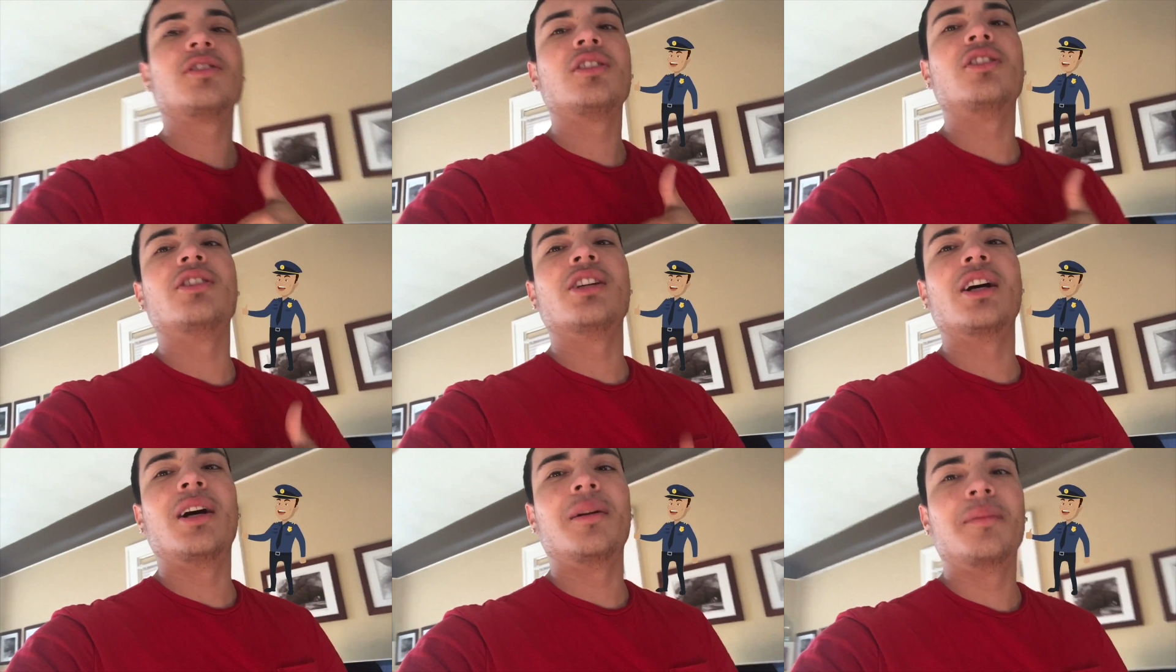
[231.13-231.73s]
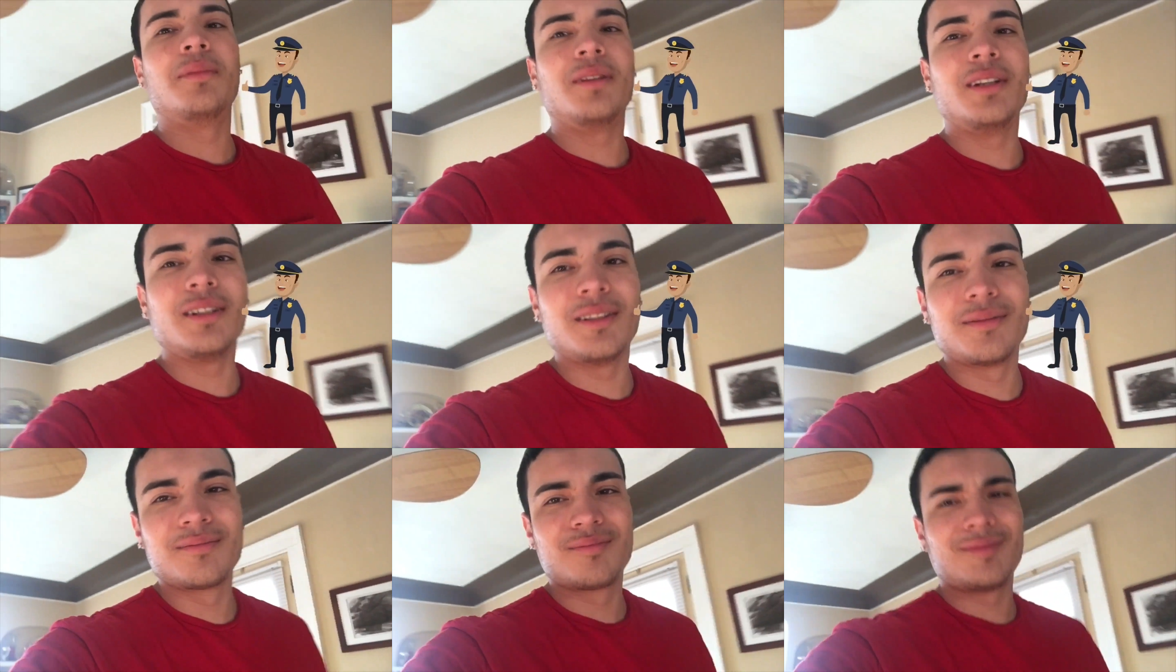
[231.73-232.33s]
"Good job," like
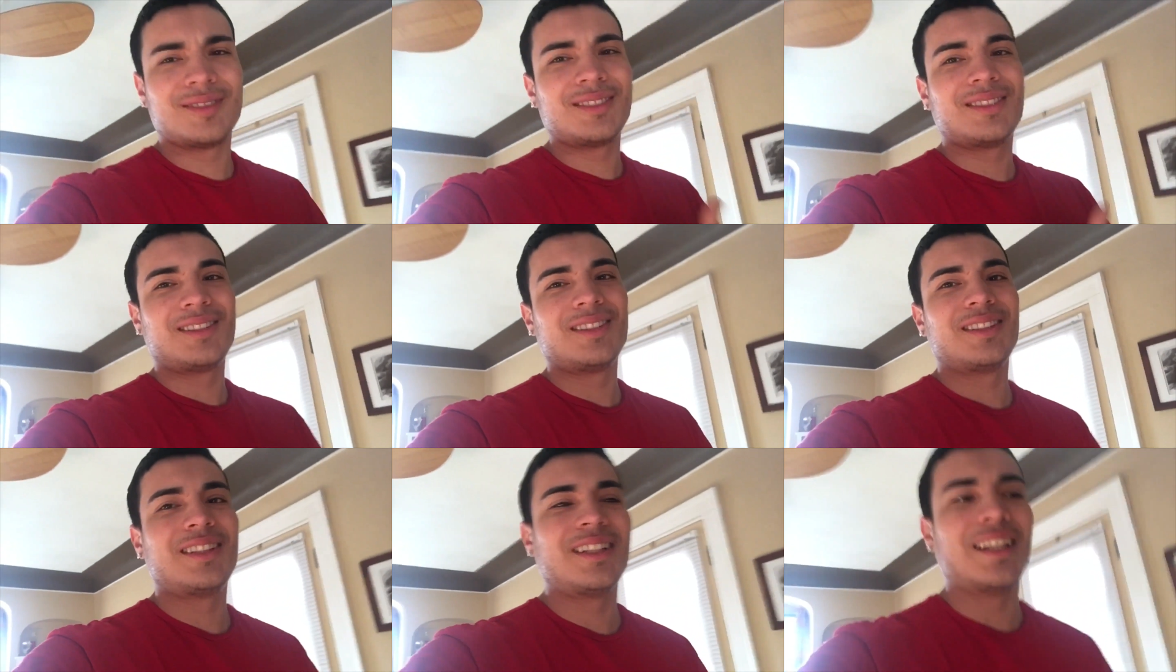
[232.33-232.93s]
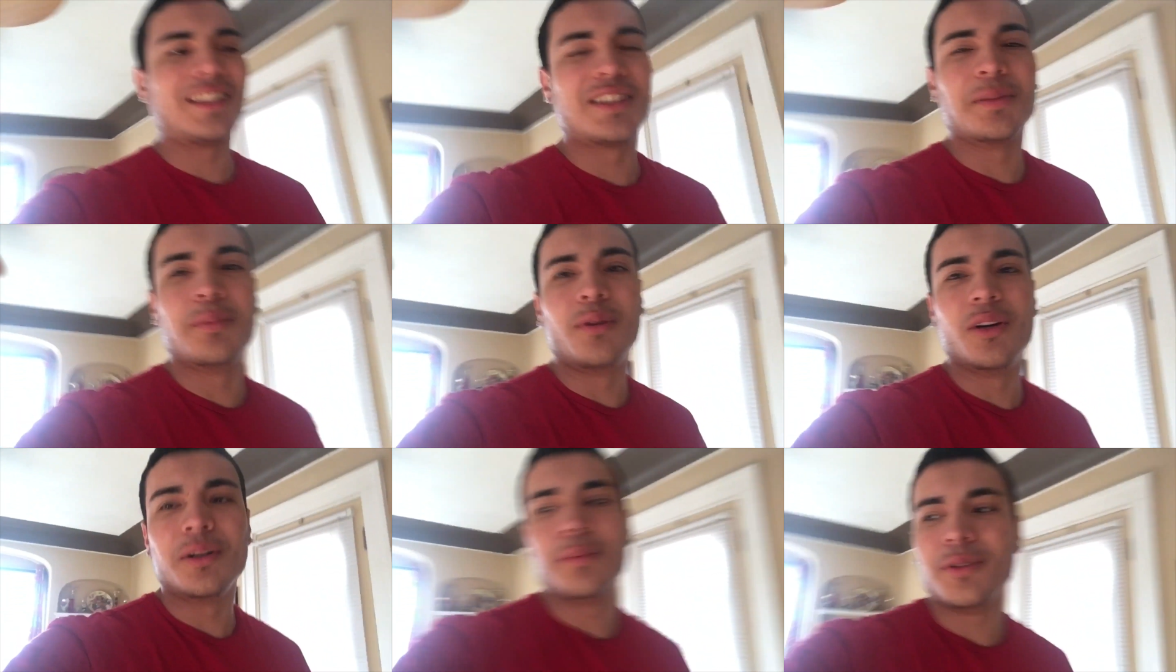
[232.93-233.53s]
she like
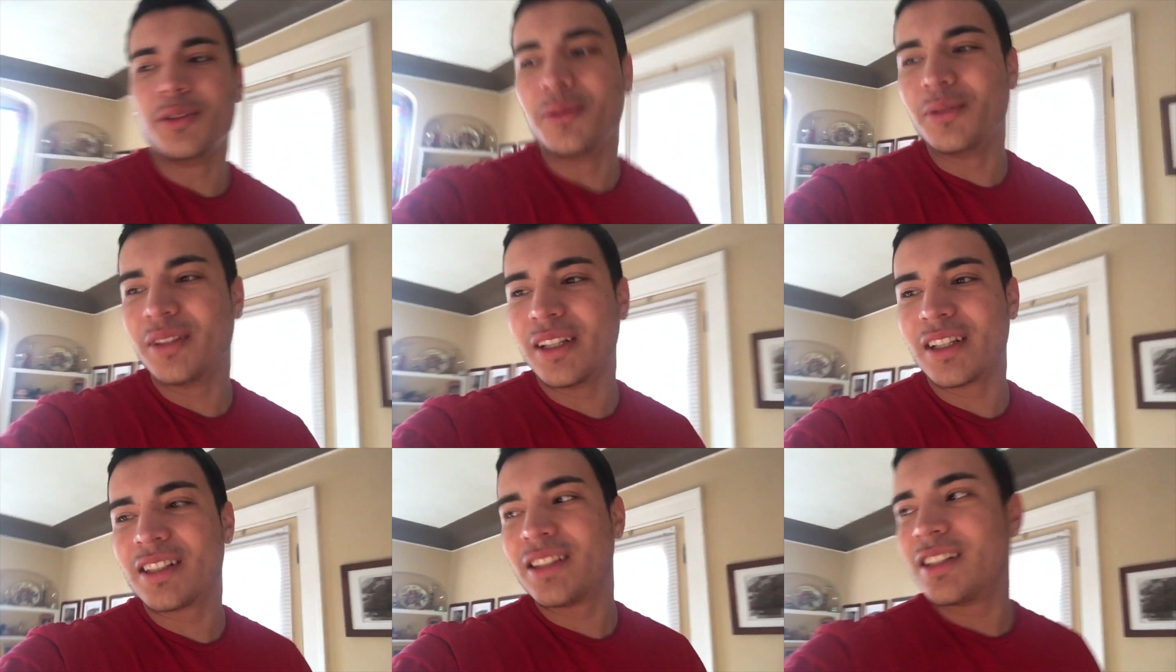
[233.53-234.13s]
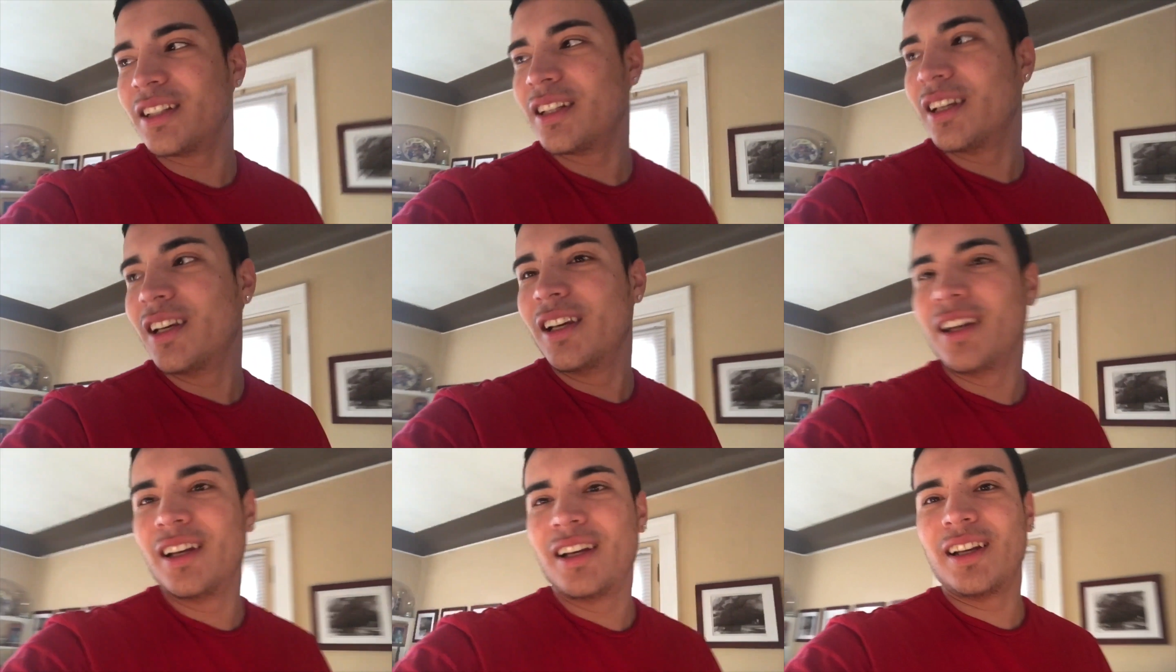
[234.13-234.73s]
supported me doing that shit,
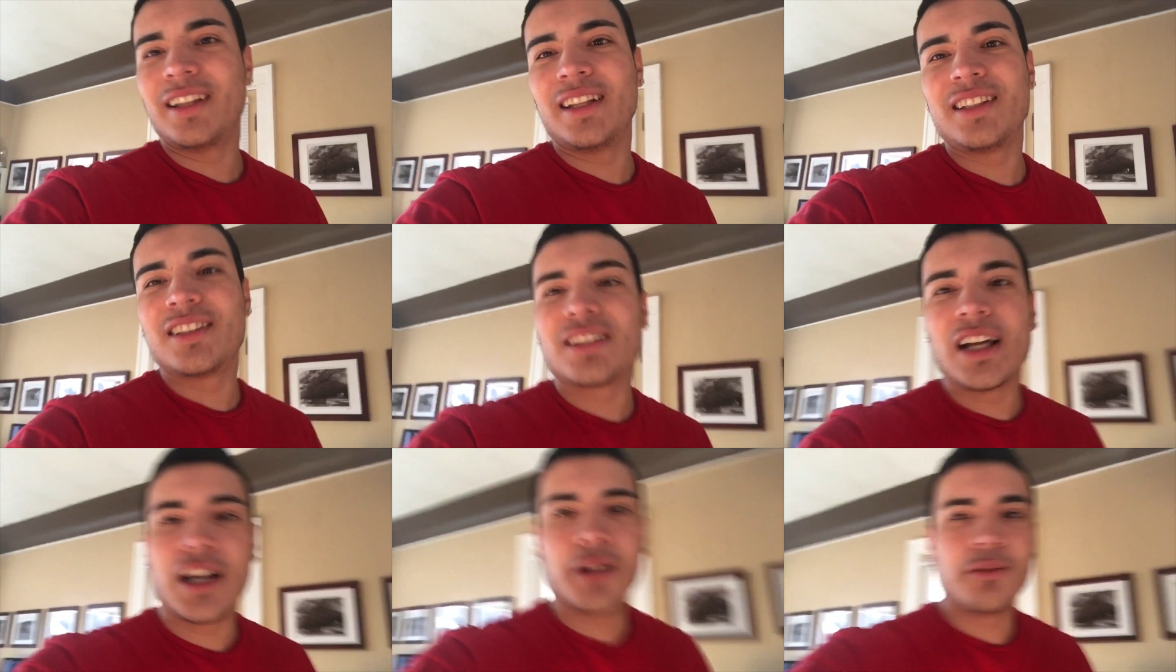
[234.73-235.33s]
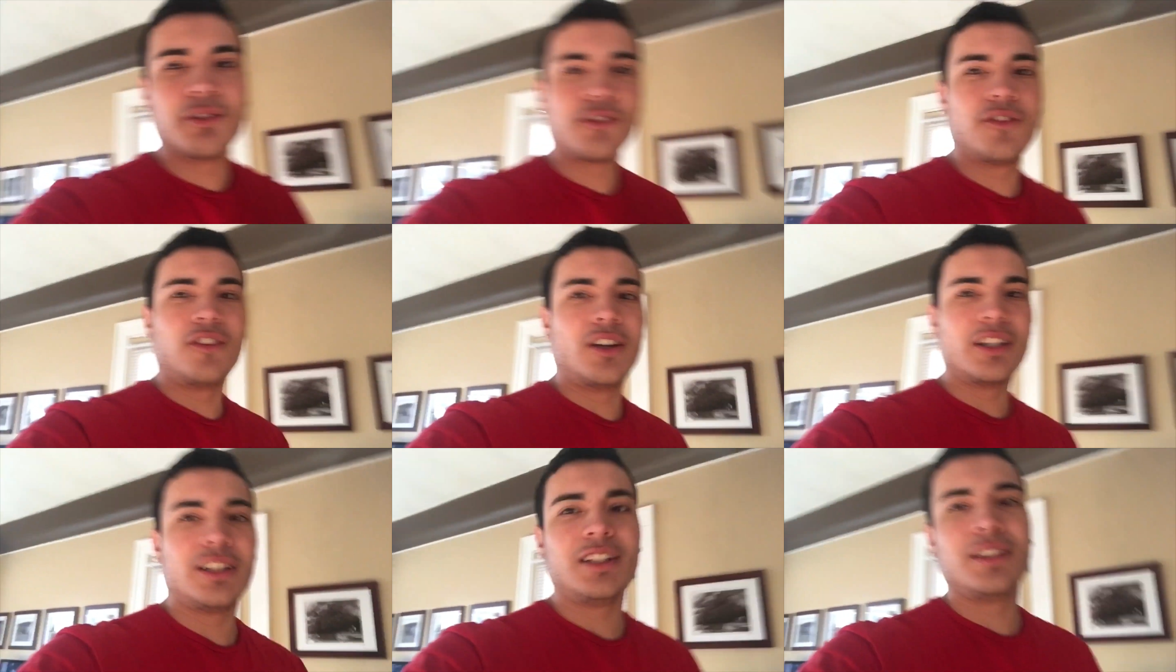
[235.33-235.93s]
and they just thought it was
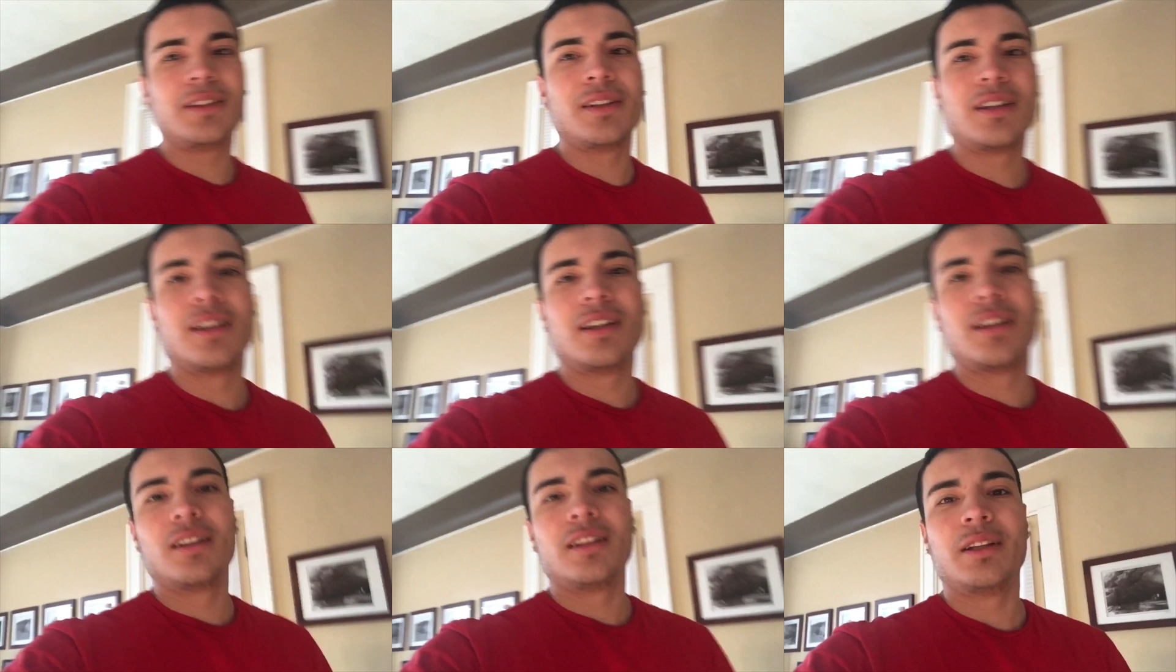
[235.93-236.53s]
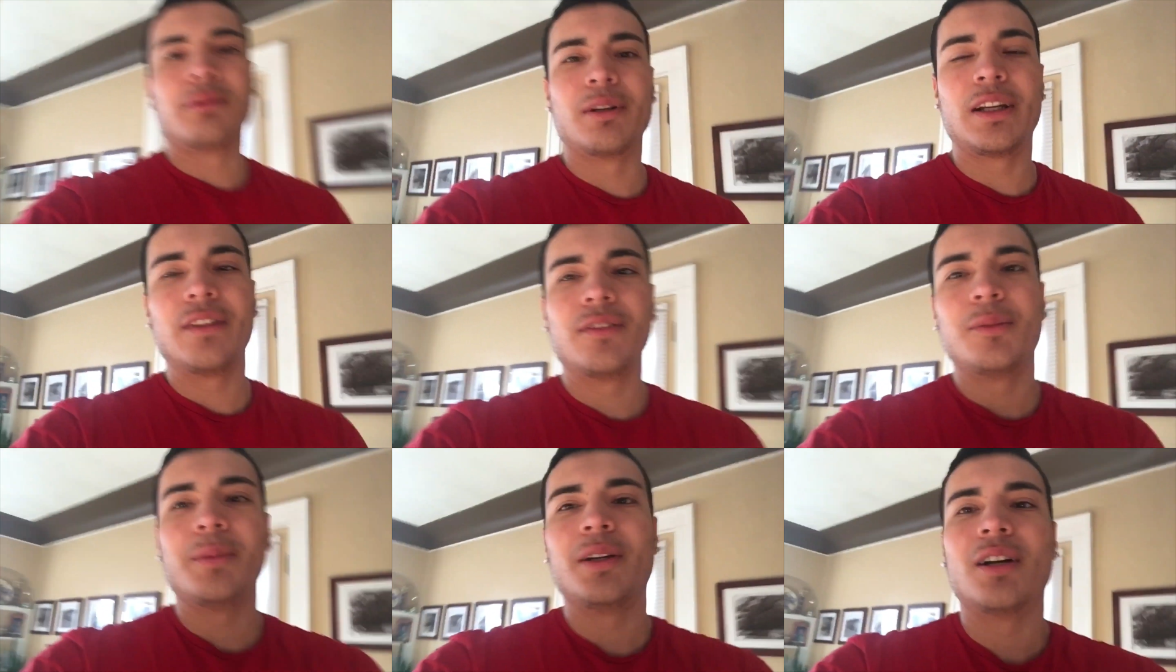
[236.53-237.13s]
funny they weren't
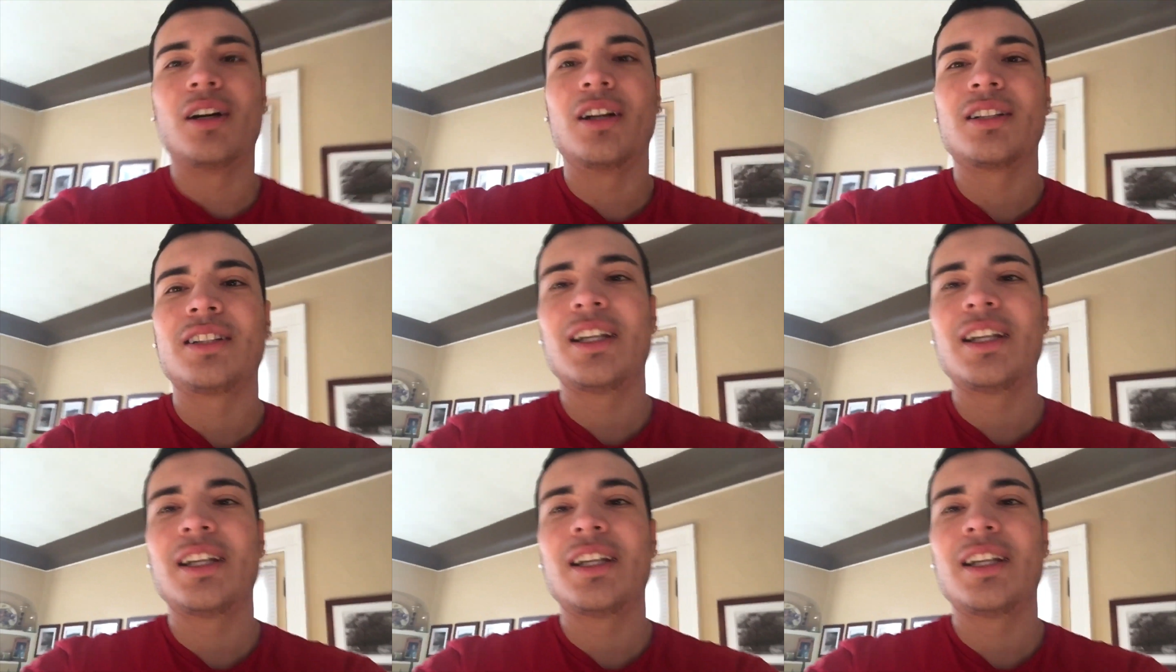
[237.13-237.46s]
giving me a hard